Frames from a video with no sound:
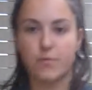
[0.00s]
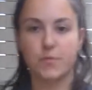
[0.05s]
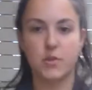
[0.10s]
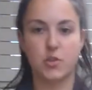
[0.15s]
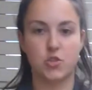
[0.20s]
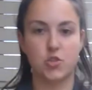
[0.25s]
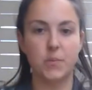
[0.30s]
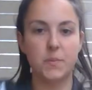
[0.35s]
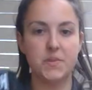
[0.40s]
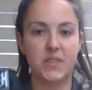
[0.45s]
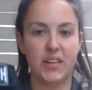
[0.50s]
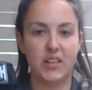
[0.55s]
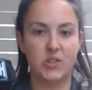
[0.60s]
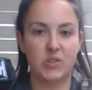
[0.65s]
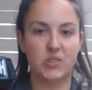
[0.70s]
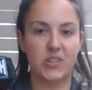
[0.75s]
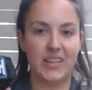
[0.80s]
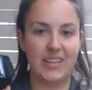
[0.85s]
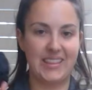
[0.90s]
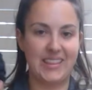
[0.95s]
from the shops, they
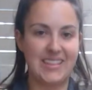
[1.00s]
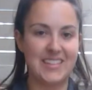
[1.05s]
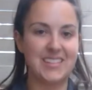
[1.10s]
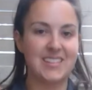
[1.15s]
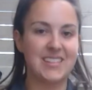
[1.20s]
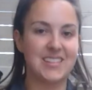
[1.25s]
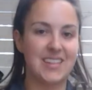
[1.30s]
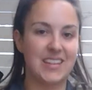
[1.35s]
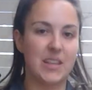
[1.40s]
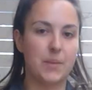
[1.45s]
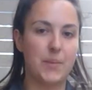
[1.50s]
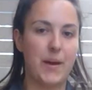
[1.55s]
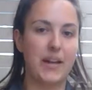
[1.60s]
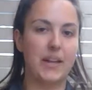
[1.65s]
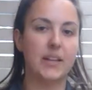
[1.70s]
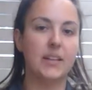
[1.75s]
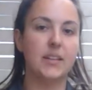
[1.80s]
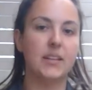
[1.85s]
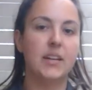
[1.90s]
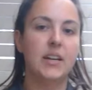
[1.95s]
look like this in the
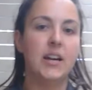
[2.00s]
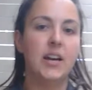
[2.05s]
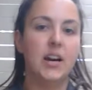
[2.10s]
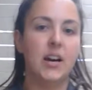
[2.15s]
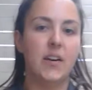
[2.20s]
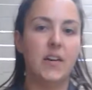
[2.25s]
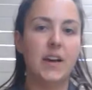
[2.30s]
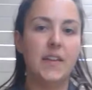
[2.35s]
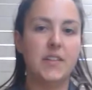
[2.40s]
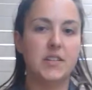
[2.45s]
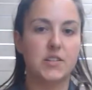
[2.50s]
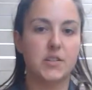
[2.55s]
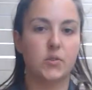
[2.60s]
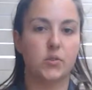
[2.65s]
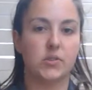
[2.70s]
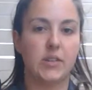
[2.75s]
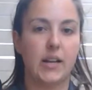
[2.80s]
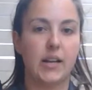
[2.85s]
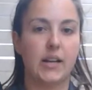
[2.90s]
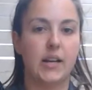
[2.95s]
packet. All right, they just
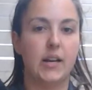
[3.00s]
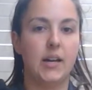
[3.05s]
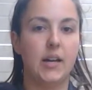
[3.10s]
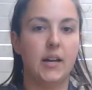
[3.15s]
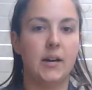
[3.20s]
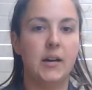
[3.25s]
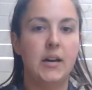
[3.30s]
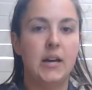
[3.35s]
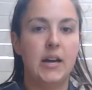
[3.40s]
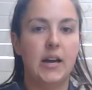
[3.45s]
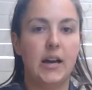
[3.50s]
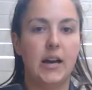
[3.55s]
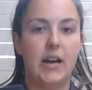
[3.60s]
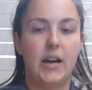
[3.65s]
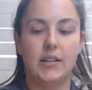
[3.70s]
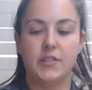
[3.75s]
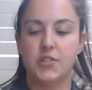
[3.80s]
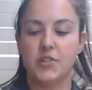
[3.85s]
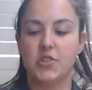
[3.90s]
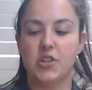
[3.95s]
look like
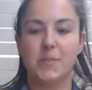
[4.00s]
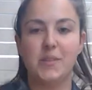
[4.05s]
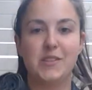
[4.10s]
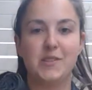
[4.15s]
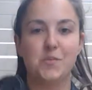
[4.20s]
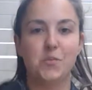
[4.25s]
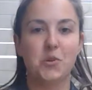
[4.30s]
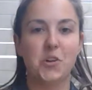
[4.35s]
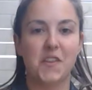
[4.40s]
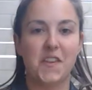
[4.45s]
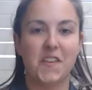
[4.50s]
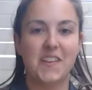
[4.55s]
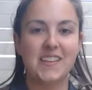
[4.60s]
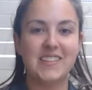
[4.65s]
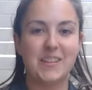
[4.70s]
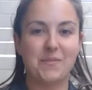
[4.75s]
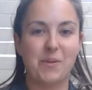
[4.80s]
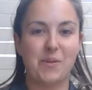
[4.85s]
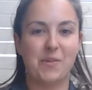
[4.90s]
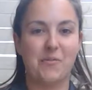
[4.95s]
it's usually a bit smaller than
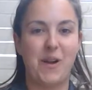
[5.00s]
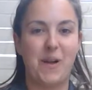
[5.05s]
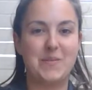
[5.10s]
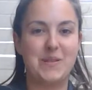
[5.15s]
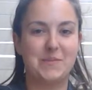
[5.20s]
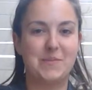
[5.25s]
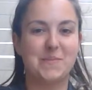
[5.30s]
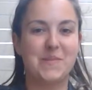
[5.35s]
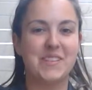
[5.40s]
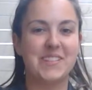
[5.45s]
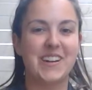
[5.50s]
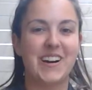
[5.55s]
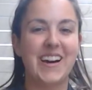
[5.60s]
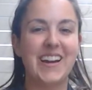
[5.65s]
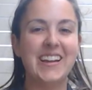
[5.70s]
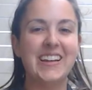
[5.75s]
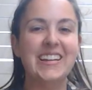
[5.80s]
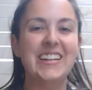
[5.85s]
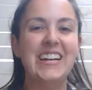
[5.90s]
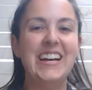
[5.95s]
this. They're probably wrapped up a bit
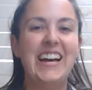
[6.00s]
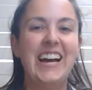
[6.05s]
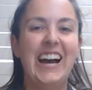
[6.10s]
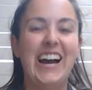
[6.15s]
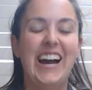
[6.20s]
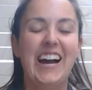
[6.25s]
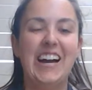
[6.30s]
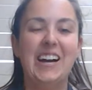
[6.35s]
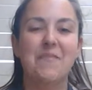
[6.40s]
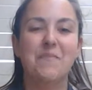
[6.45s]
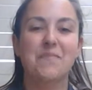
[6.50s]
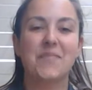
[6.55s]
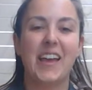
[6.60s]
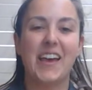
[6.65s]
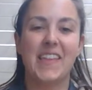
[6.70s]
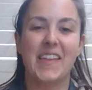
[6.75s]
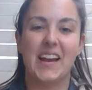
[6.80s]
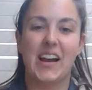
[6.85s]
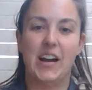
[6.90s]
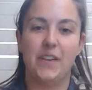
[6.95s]
tighter. And
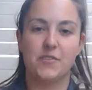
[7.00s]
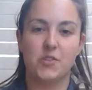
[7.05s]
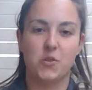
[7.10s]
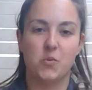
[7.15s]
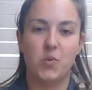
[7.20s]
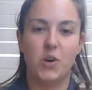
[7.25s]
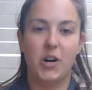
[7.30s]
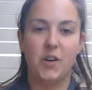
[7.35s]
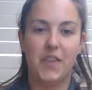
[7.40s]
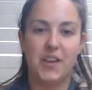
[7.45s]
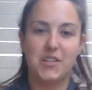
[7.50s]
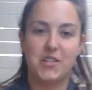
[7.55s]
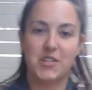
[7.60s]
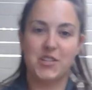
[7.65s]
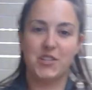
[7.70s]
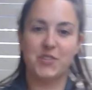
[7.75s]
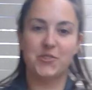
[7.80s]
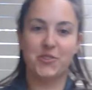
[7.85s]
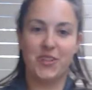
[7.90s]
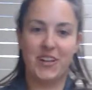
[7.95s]
then after a while, they
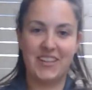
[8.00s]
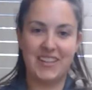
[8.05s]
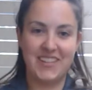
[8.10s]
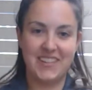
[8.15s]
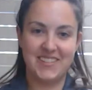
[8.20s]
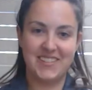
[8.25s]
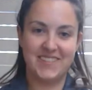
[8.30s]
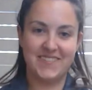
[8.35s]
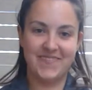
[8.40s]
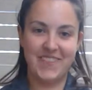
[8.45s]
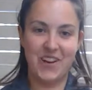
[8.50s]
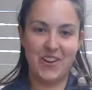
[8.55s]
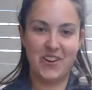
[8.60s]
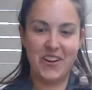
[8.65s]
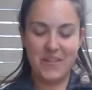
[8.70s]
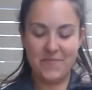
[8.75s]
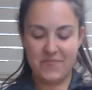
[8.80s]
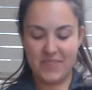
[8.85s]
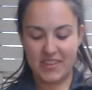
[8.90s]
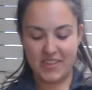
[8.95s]
just look like this. All
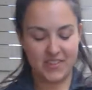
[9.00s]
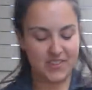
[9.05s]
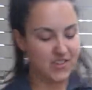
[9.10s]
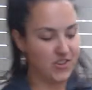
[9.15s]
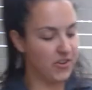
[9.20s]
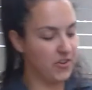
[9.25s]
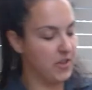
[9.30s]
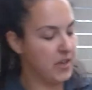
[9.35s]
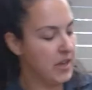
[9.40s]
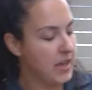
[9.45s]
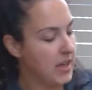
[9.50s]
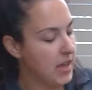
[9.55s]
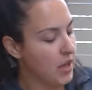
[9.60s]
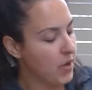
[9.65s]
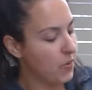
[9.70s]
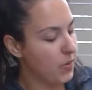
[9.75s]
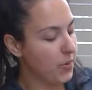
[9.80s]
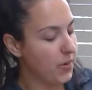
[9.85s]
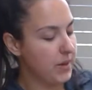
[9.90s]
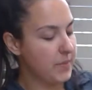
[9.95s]
right, so
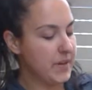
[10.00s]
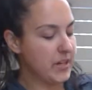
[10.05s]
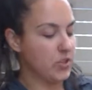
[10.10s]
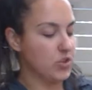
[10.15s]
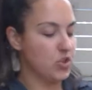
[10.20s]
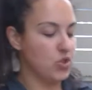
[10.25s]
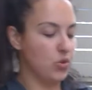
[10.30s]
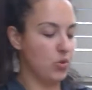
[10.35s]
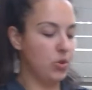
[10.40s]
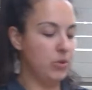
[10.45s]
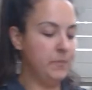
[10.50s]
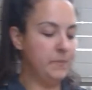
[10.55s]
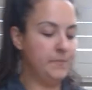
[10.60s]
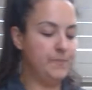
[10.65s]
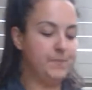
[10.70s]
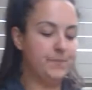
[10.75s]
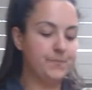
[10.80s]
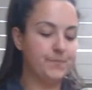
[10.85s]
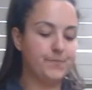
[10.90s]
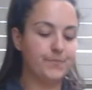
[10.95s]
we want to make
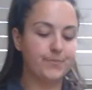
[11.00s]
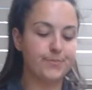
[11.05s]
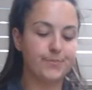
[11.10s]
sure